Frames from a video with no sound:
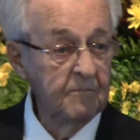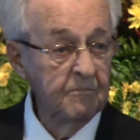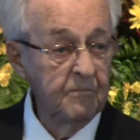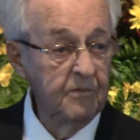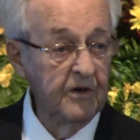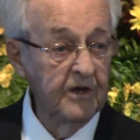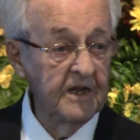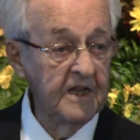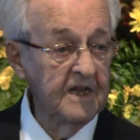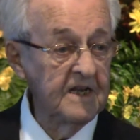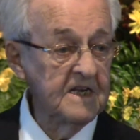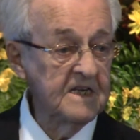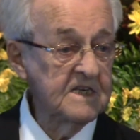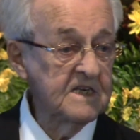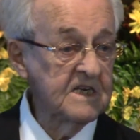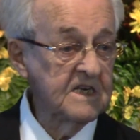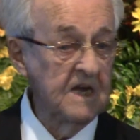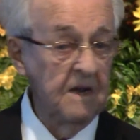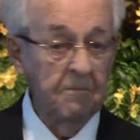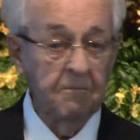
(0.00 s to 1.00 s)

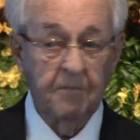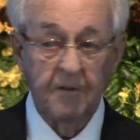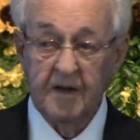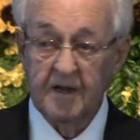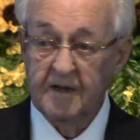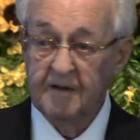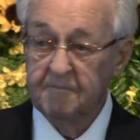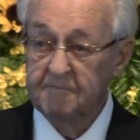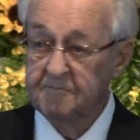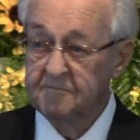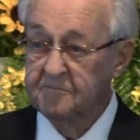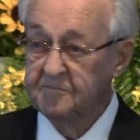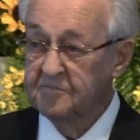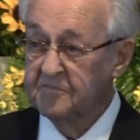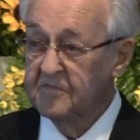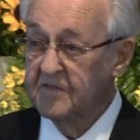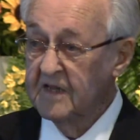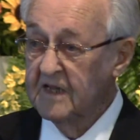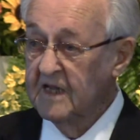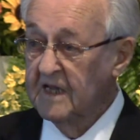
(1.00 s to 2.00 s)
as simply
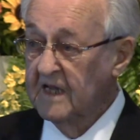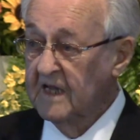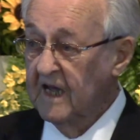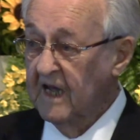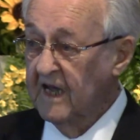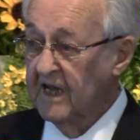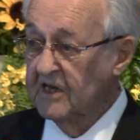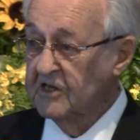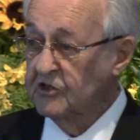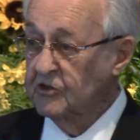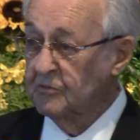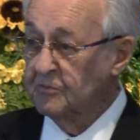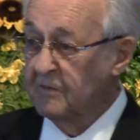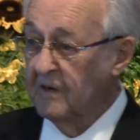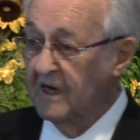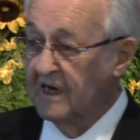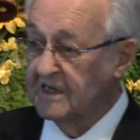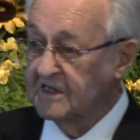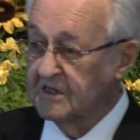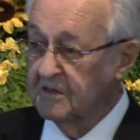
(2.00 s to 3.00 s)
as you
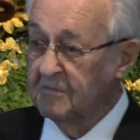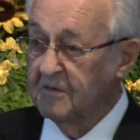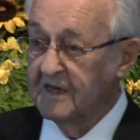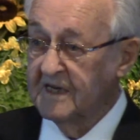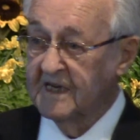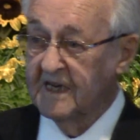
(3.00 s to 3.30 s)
possibly